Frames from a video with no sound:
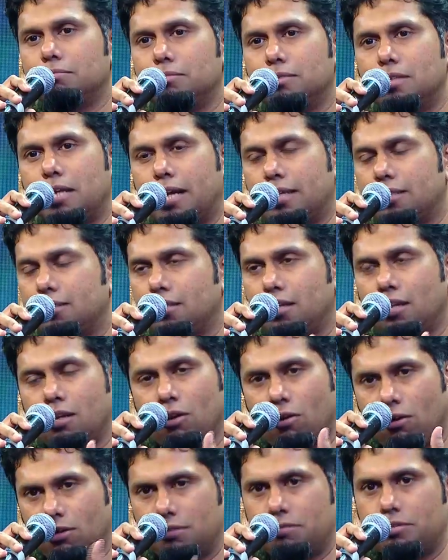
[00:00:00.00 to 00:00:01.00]
that a
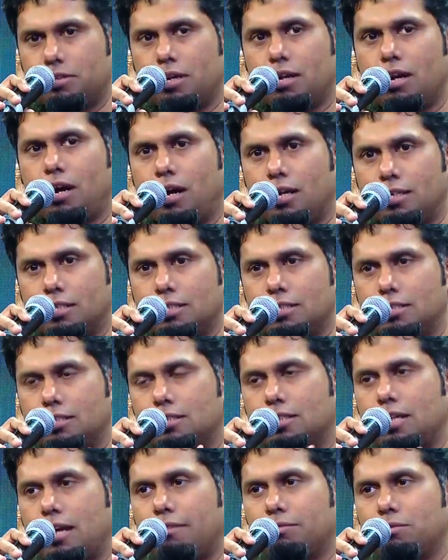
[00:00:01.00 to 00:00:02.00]
lot of young
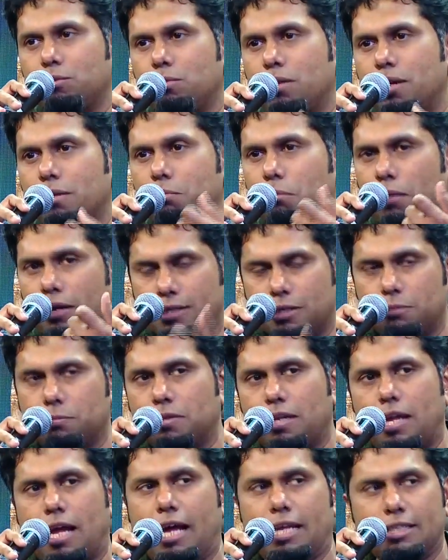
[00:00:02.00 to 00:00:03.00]
artists have to wear
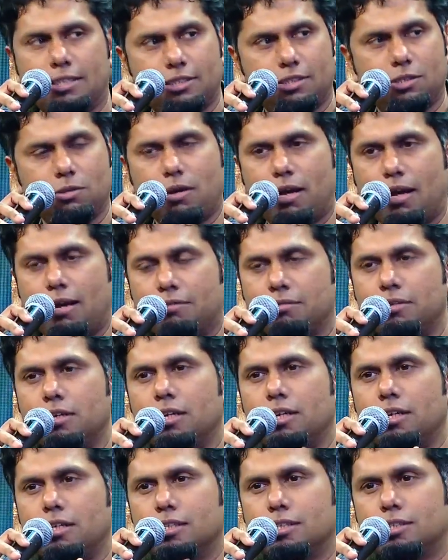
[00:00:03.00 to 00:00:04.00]
multiple hats to have
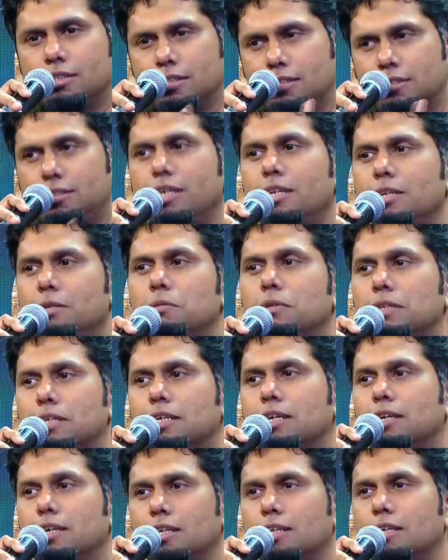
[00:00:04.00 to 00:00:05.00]
a sustainable
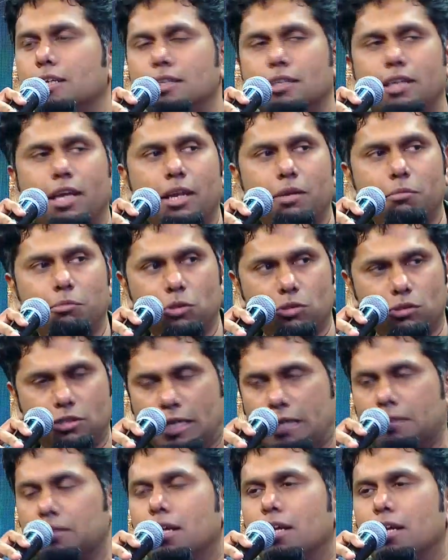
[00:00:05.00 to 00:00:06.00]
career in music,